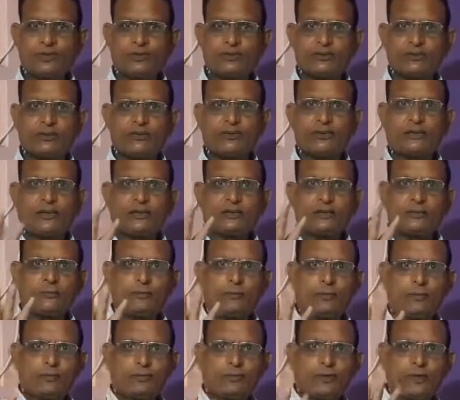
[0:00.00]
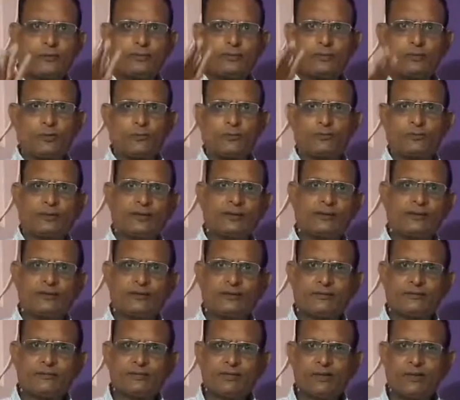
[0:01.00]
These are the four types of skills.
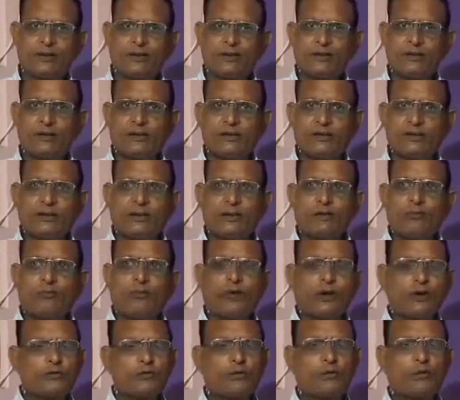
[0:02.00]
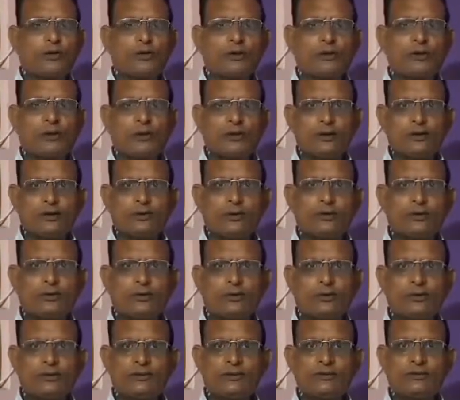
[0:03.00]
Now, what for
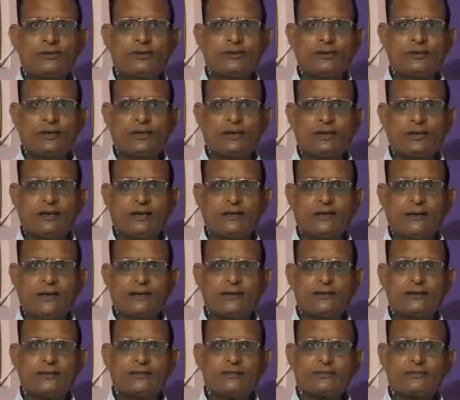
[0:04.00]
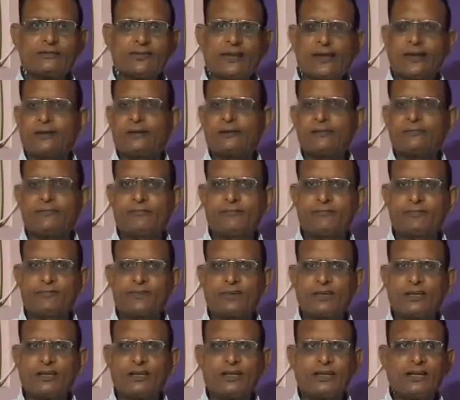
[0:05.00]
do these letter stand.
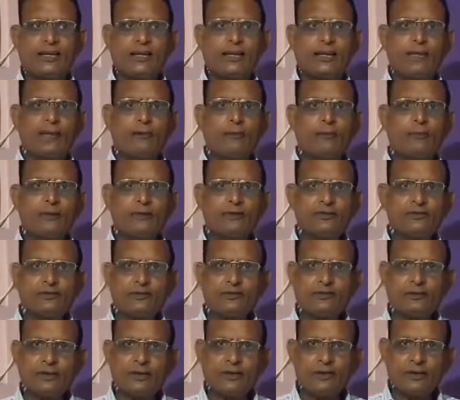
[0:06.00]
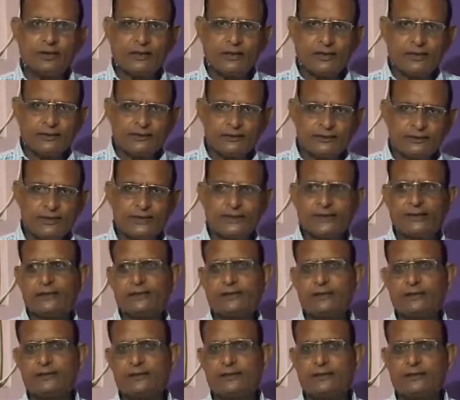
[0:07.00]
L means
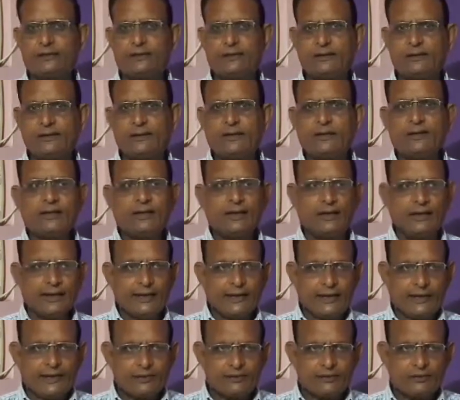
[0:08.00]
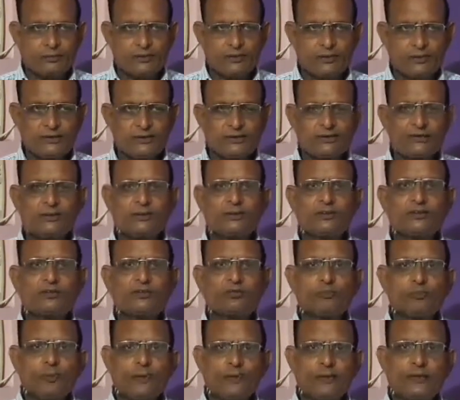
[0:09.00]
listening. S means
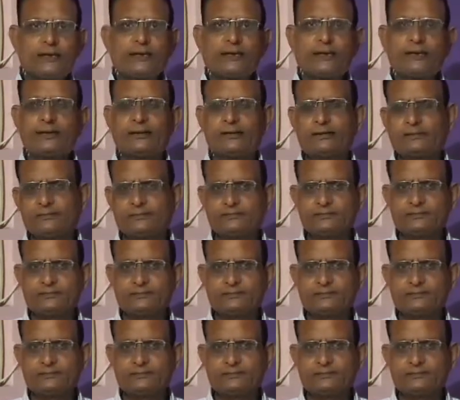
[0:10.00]
speaking.